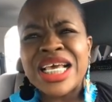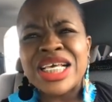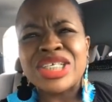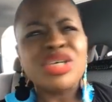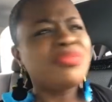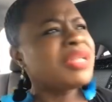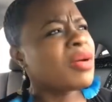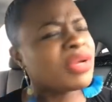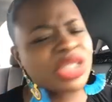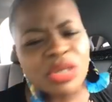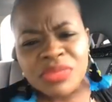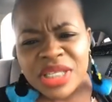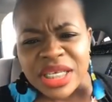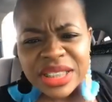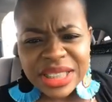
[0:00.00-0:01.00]
Sometimes when
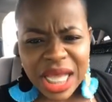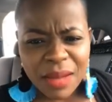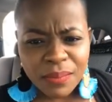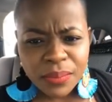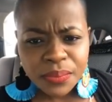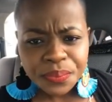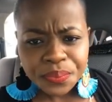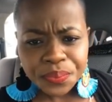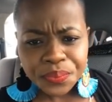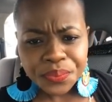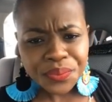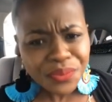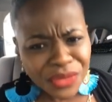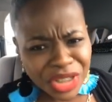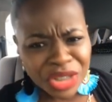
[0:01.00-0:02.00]
some things happen,
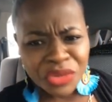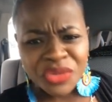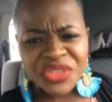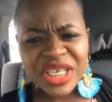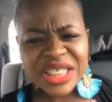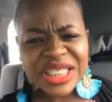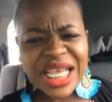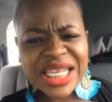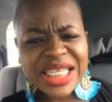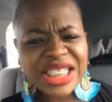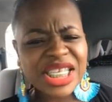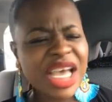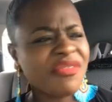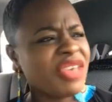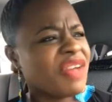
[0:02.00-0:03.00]
things like
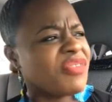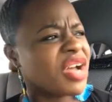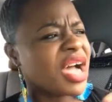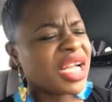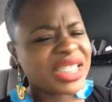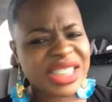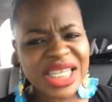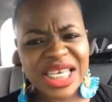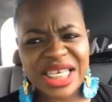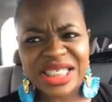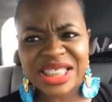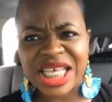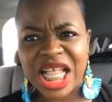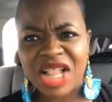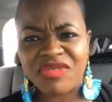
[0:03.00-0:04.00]
this, you have to consider
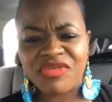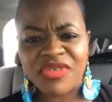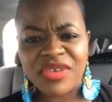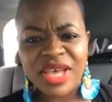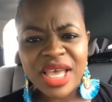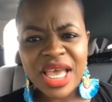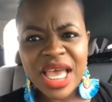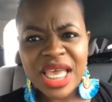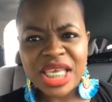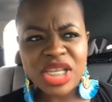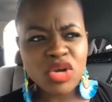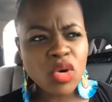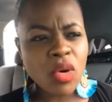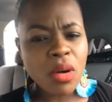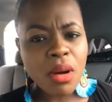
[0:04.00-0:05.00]
yourself,
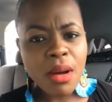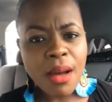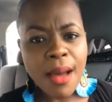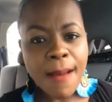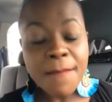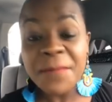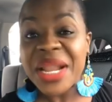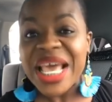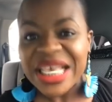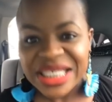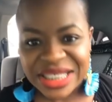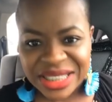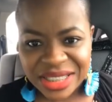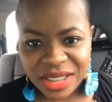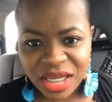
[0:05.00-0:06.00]

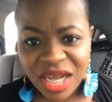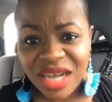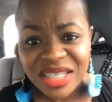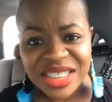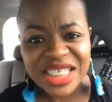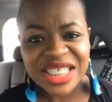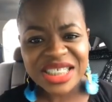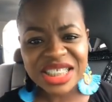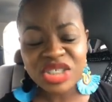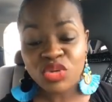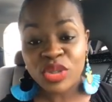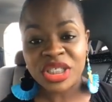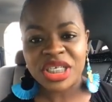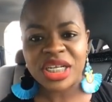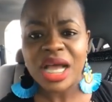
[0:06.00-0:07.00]
blessed. Consider the
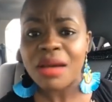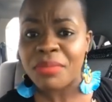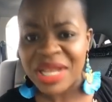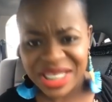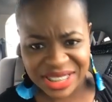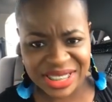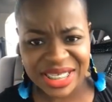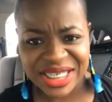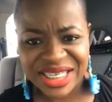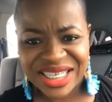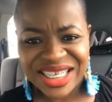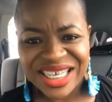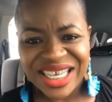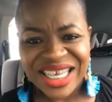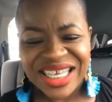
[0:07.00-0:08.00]
situation a blessing.
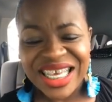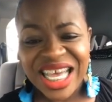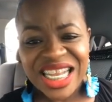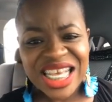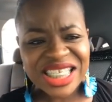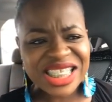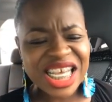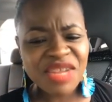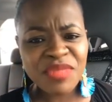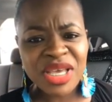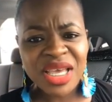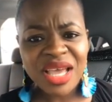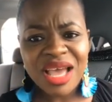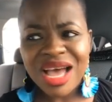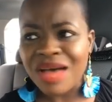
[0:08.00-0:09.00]
You understand
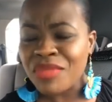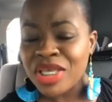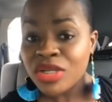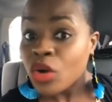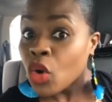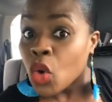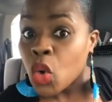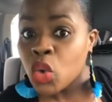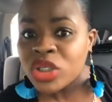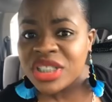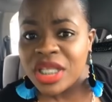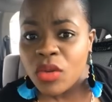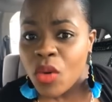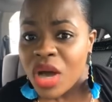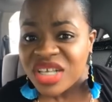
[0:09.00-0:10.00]
me? I mean, who
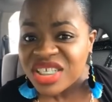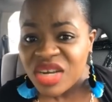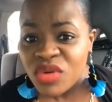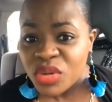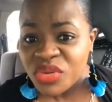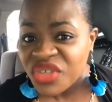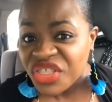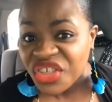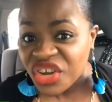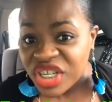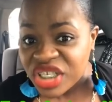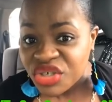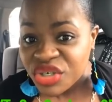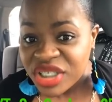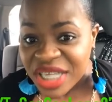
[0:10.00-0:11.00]
still walks around with a
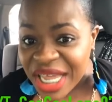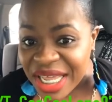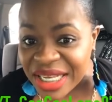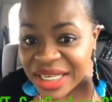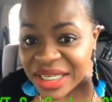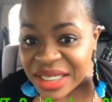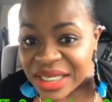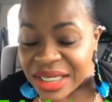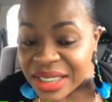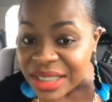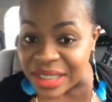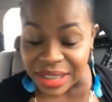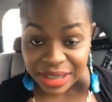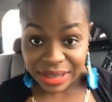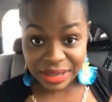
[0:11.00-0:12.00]
3310?
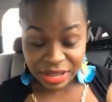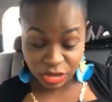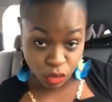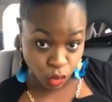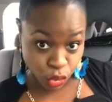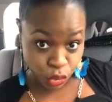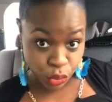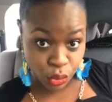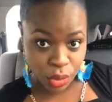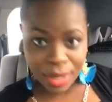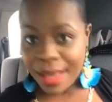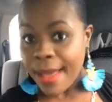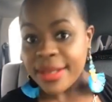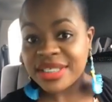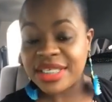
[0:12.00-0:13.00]
You do?
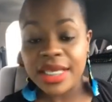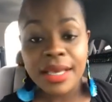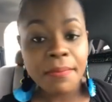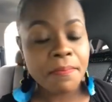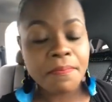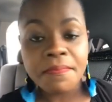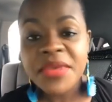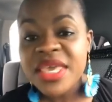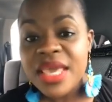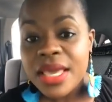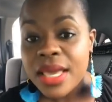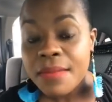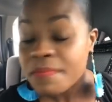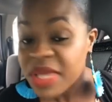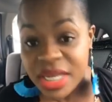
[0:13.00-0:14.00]
See,
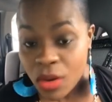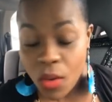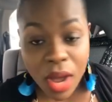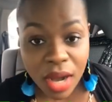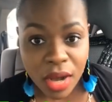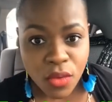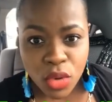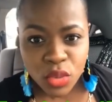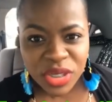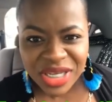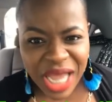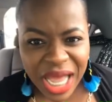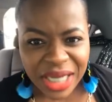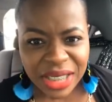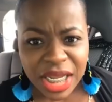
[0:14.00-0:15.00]
me no walk around with
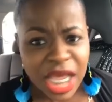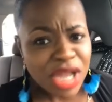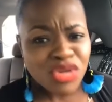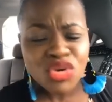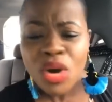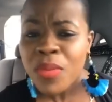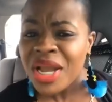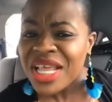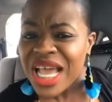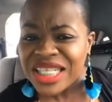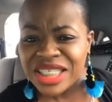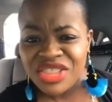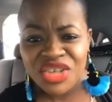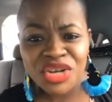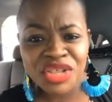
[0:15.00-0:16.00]
that. Nobody
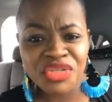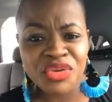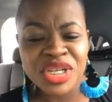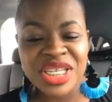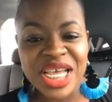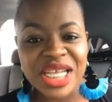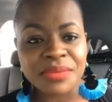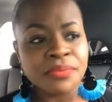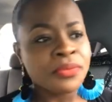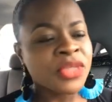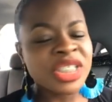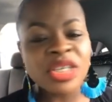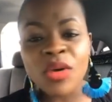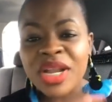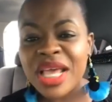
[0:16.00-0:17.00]
has a
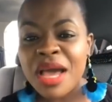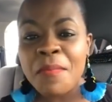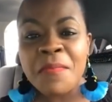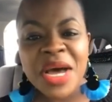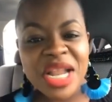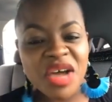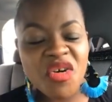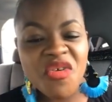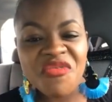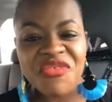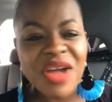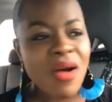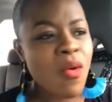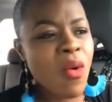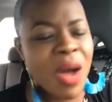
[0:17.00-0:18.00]
3310. So when a man come
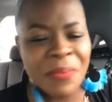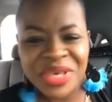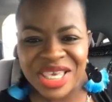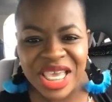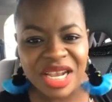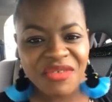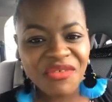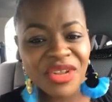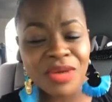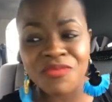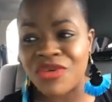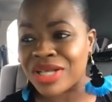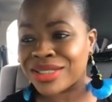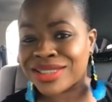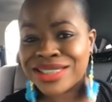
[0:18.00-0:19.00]
from Wappy Kill, fill up
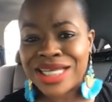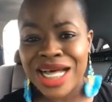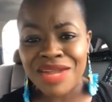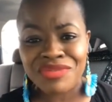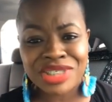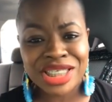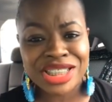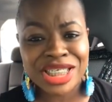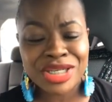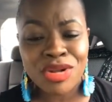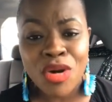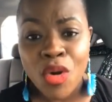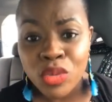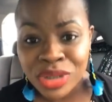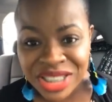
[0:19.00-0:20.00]
from Saltfish, a single
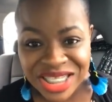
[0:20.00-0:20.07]
old